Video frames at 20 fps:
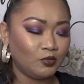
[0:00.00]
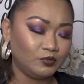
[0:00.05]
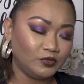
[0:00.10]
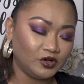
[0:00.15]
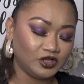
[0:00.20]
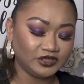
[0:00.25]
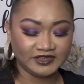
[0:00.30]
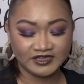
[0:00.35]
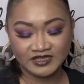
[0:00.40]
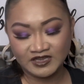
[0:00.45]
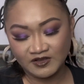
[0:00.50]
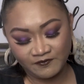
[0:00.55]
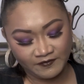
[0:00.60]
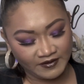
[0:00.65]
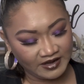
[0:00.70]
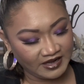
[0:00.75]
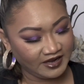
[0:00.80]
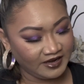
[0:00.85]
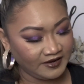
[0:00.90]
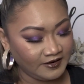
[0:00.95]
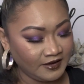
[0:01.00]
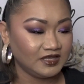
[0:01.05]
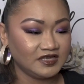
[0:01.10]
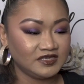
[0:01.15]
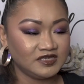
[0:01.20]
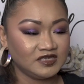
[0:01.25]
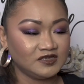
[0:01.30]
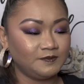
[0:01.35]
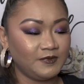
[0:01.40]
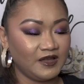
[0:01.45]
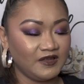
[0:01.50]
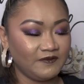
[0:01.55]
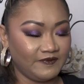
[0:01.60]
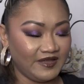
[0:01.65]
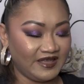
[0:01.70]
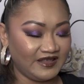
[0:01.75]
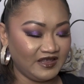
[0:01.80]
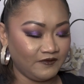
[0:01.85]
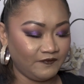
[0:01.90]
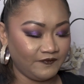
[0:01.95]
bold and defined. This is by
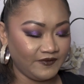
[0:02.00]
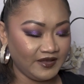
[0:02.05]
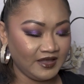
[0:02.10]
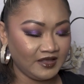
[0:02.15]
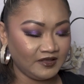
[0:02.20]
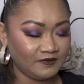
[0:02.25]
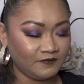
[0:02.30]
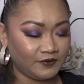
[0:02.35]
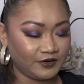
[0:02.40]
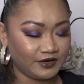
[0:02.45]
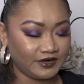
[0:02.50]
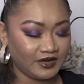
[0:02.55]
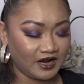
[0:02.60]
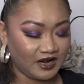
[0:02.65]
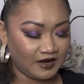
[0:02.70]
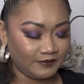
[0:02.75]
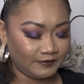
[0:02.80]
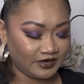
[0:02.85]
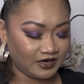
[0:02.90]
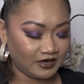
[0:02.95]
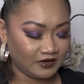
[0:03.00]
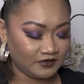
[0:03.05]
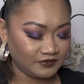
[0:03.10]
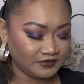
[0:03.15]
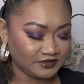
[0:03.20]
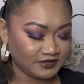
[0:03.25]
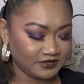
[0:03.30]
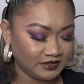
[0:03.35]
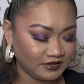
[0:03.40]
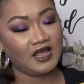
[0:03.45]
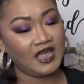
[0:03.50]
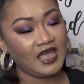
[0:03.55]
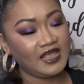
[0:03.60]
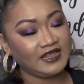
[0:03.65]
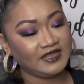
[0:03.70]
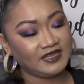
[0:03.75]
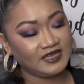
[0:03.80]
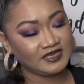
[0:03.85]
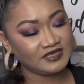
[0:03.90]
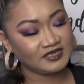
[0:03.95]
Benefit for the eyebrows,
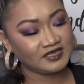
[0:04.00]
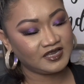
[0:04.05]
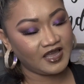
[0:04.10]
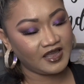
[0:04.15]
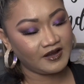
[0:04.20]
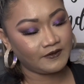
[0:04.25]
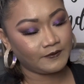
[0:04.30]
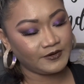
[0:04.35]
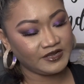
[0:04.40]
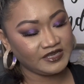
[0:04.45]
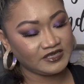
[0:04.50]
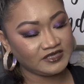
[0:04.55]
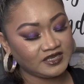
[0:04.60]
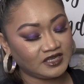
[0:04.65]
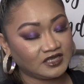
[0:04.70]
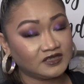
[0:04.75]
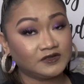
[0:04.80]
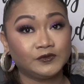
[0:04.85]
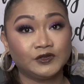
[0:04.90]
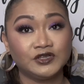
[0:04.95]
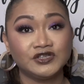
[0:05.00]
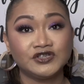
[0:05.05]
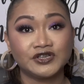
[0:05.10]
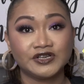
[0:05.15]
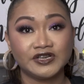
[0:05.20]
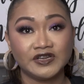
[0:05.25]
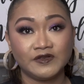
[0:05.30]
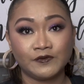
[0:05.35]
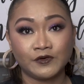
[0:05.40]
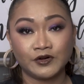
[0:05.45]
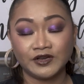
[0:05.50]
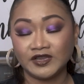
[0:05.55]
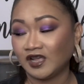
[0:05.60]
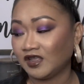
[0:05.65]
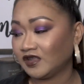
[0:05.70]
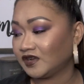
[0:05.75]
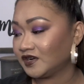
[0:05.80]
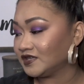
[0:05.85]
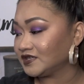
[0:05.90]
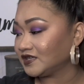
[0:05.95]
and this guy retails for
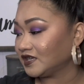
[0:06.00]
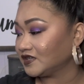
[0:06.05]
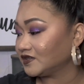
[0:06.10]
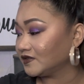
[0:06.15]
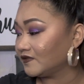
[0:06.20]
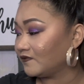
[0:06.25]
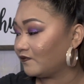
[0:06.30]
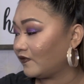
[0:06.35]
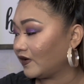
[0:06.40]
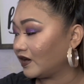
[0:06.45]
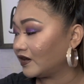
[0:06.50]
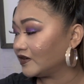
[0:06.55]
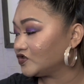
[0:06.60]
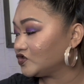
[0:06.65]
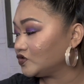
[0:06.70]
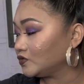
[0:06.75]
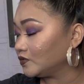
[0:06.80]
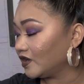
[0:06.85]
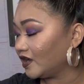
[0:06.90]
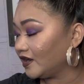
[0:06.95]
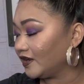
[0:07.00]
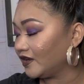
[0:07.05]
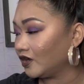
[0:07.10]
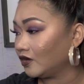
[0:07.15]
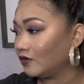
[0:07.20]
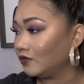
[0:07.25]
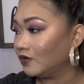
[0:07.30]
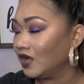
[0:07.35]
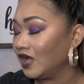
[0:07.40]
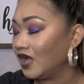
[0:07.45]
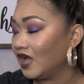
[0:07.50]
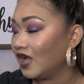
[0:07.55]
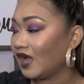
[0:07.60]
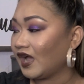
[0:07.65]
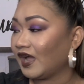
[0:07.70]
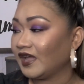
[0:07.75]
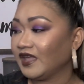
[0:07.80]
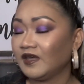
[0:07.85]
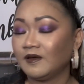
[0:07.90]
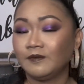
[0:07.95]
$34. As far as you guys know,
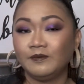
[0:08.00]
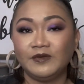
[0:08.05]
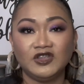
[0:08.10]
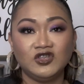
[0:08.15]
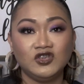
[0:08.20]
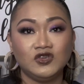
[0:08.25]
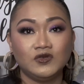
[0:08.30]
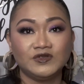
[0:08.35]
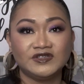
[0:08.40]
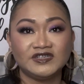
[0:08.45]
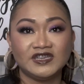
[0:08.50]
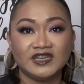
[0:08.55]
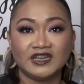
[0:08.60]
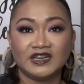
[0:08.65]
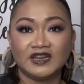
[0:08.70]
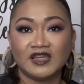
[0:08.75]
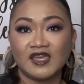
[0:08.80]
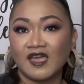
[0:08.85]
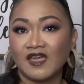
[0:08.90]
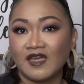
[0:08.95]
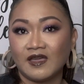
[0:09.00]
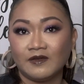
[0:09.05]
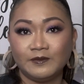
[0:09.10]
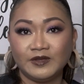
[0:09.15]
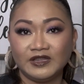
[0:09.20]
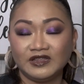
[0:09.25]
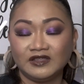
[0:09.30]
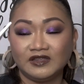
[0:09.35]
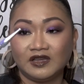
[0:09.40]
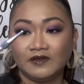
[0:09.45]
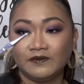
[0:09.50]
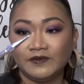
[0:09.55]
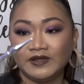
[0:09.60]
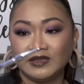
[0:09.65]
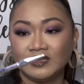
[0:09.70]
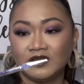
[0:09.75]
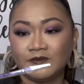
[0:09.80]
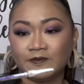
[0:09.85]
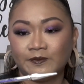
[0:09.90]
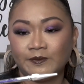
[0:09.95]
I have been using and I have been
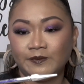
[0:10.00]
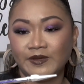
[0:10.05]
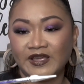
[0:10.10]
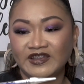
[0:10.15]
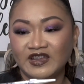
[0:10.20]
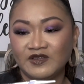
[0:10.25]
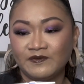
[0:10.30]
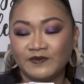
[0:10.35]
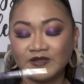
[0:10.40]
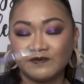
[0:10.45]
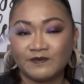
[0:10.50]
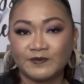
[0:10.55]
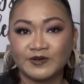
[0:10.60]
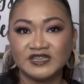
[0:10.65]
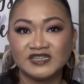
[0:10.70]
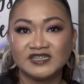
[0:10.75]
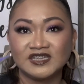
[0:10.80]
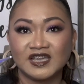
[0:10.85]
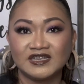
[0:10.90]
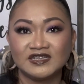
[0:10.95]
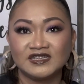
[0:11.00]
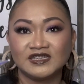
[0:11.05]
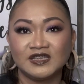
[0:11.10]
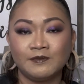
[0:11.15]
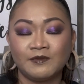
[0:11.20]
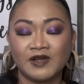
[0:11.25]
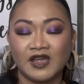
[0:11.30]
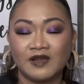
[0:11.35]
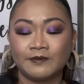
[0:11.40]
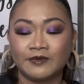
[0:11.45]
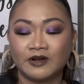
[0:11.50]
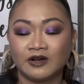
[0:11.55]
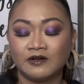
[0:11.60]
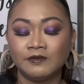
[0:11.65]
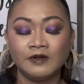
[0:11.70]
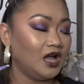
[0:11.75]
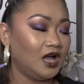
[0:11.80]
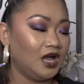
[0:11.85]
loving the Benefit Precisely My Brow